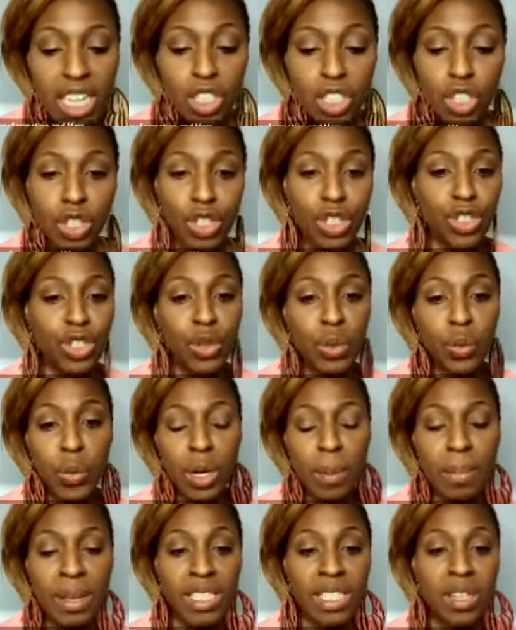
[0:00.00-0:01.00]
And so you don't
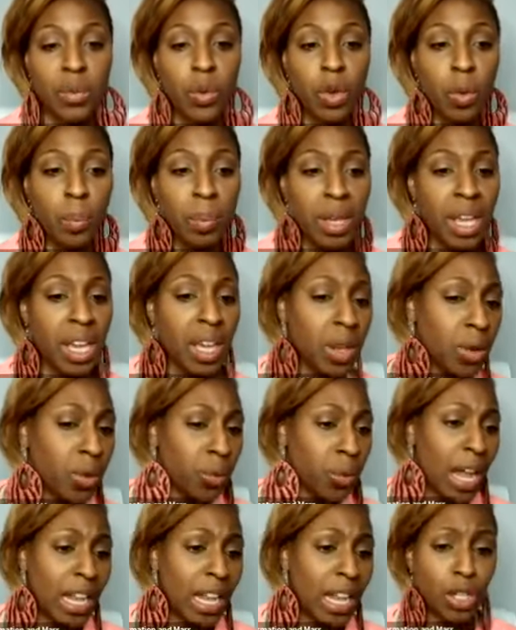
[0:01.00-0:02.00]
want to miss it. We'll be in the
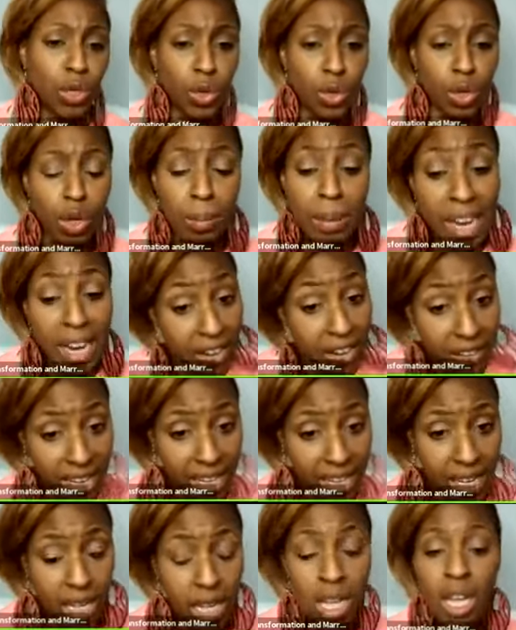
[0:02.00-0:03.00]
Raleigh-Durham
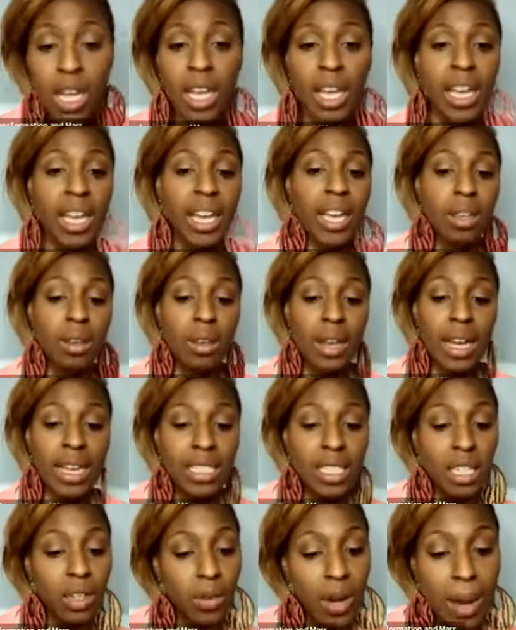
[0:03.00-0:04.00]
area, and you
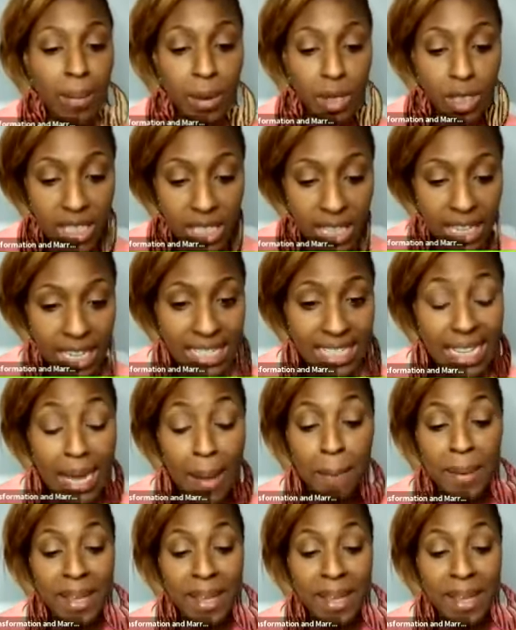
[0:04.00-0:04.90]
guys can grab your tickets at